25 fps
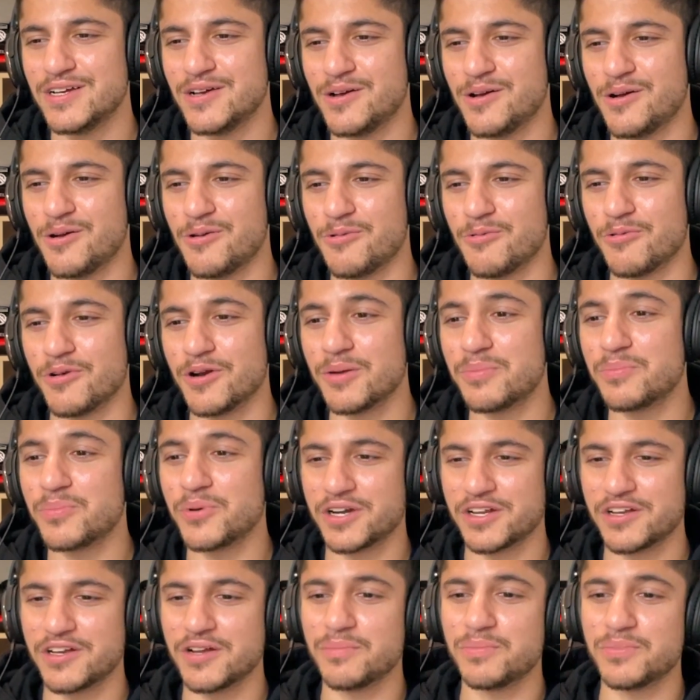we're put
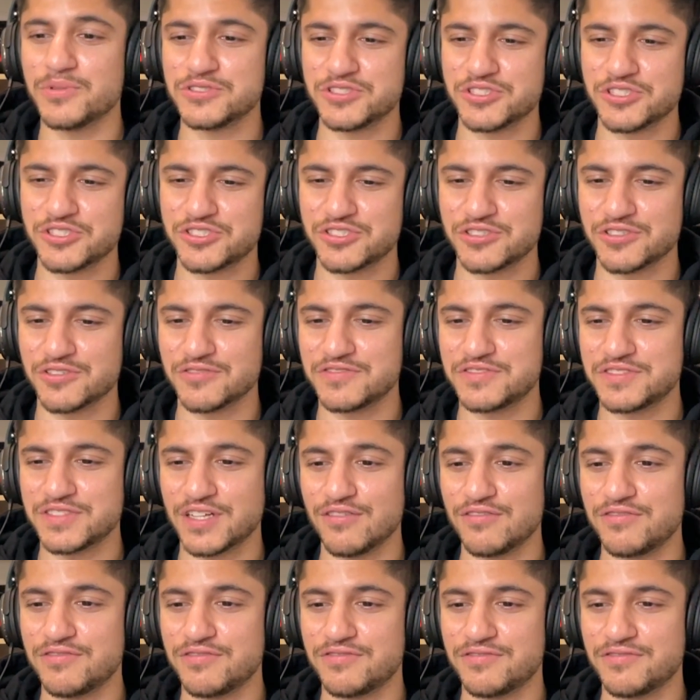in a position of
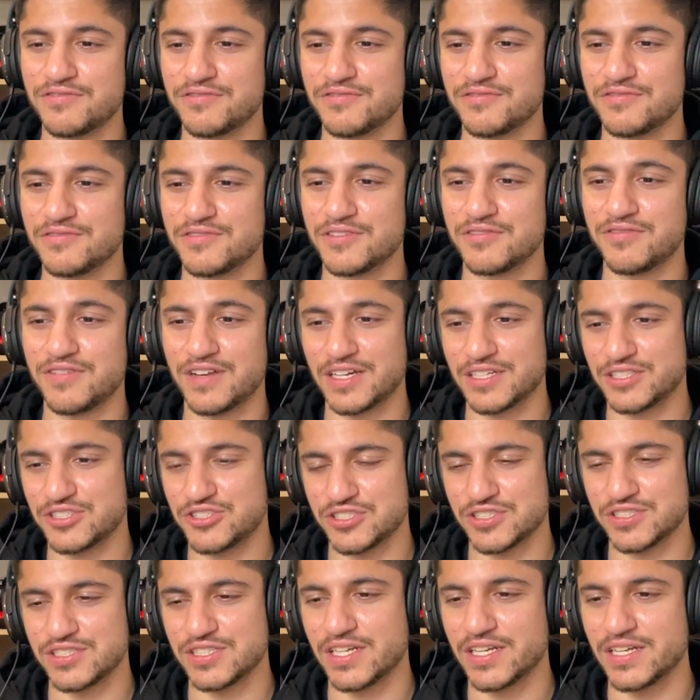self
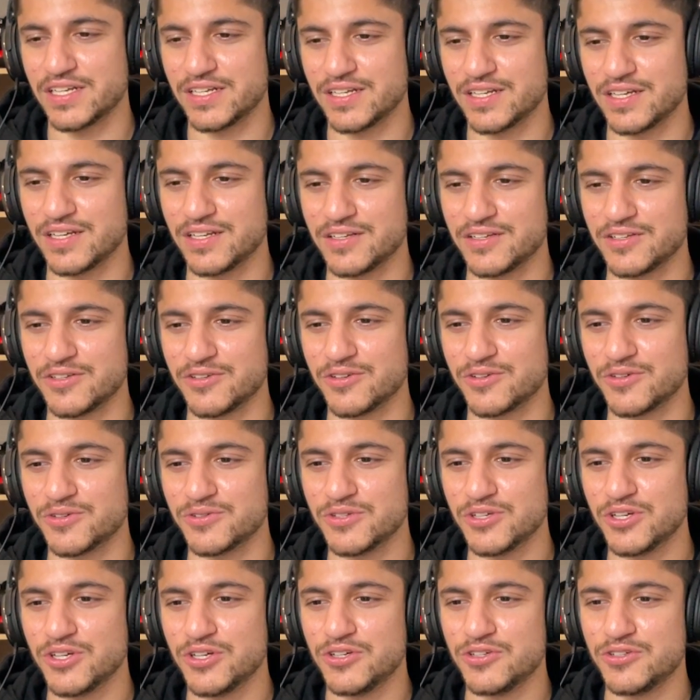reflection and
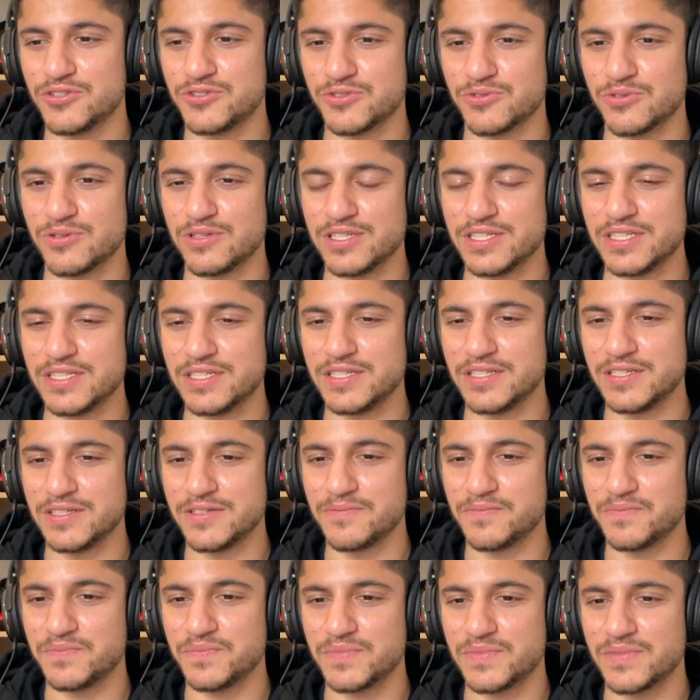truly,
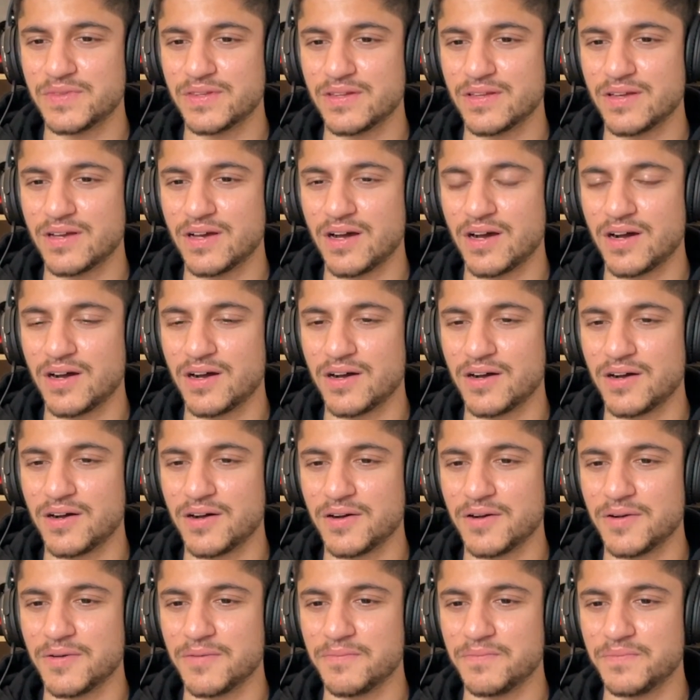
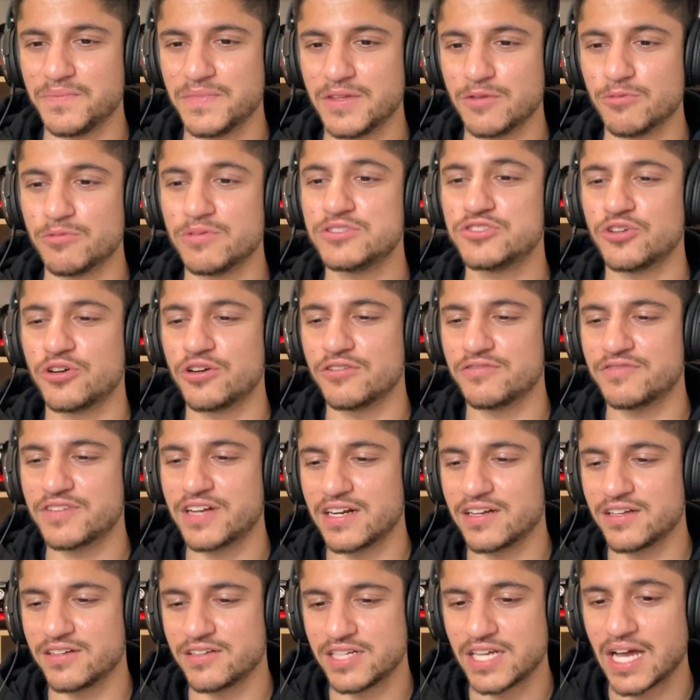we sort of get a
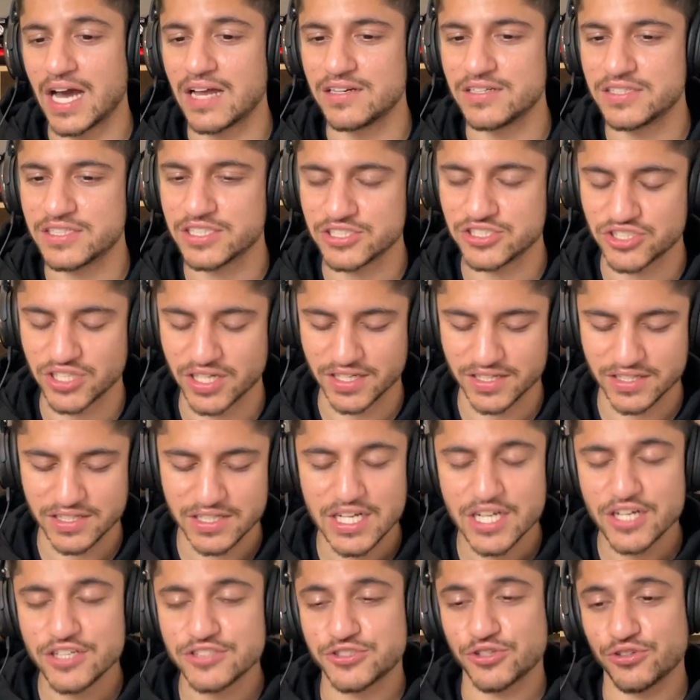reality check.
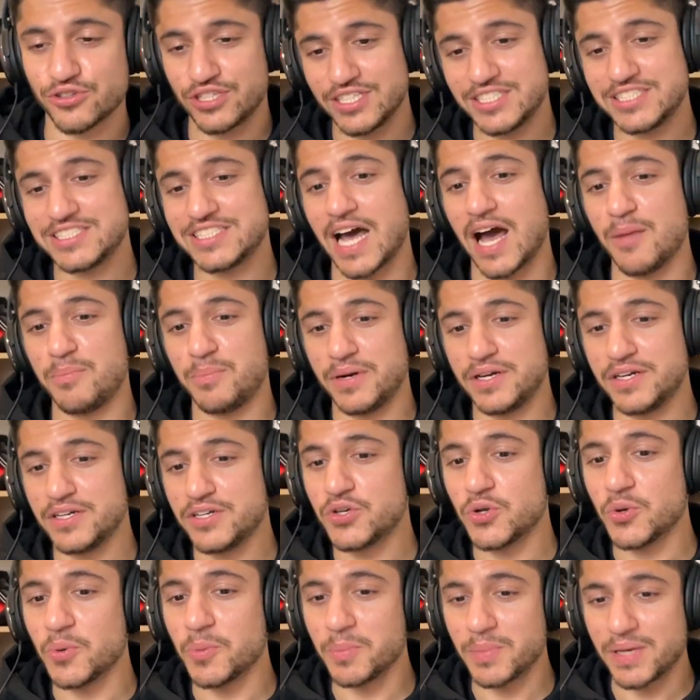So this happened to
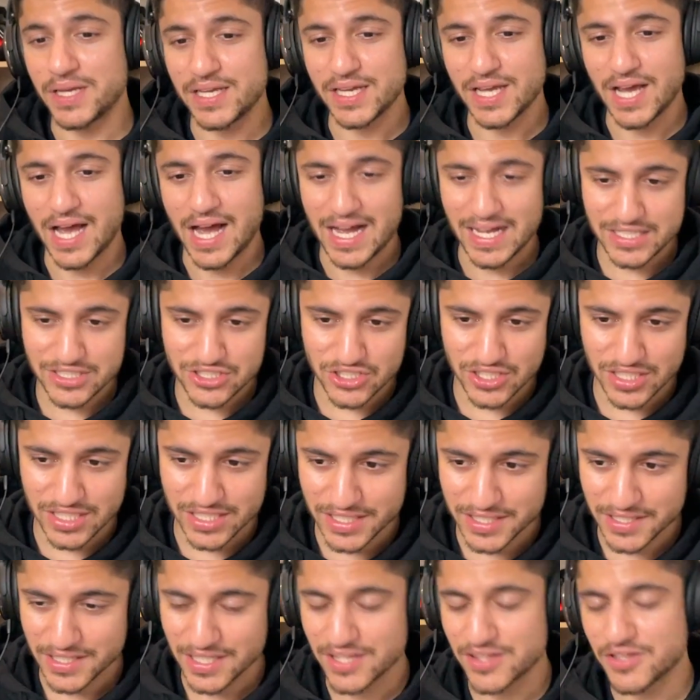me actually
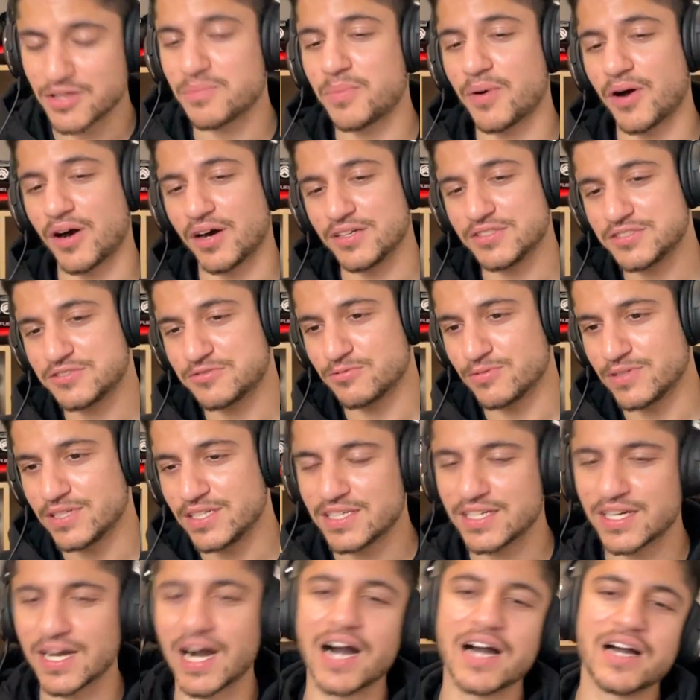in the past week.
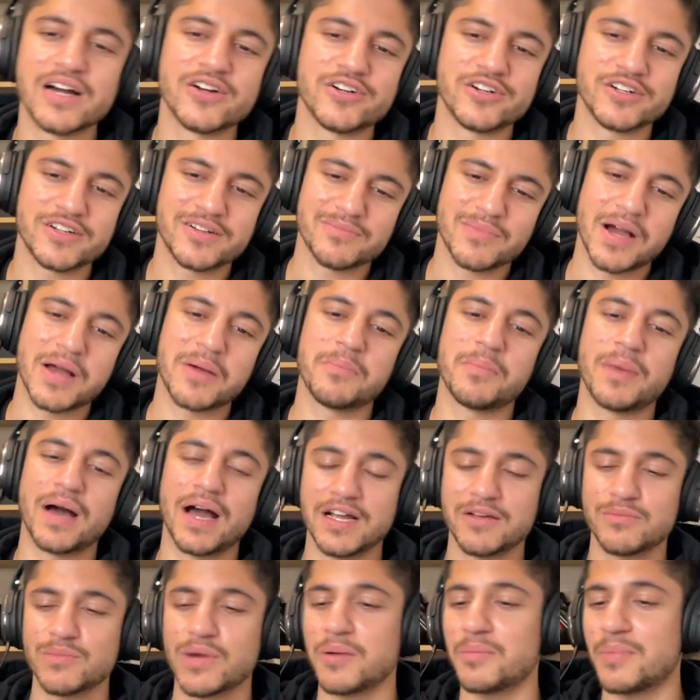I hurt my back
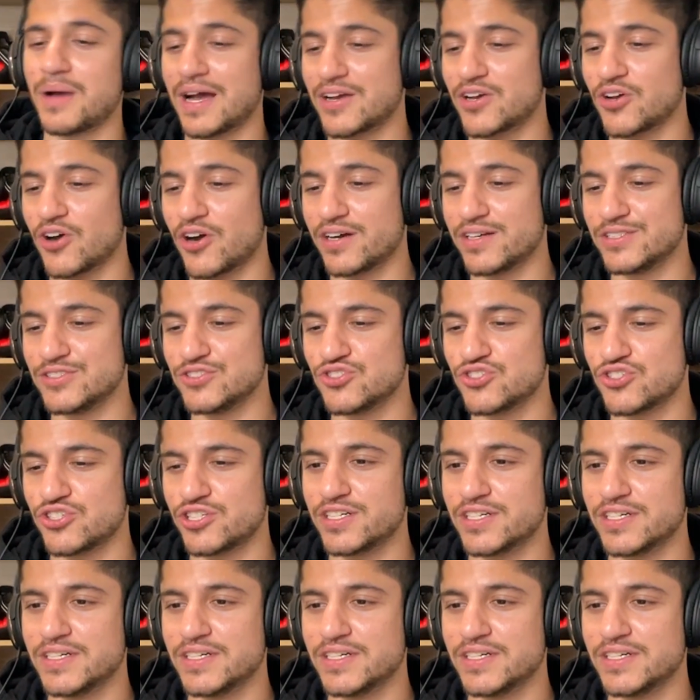got injured,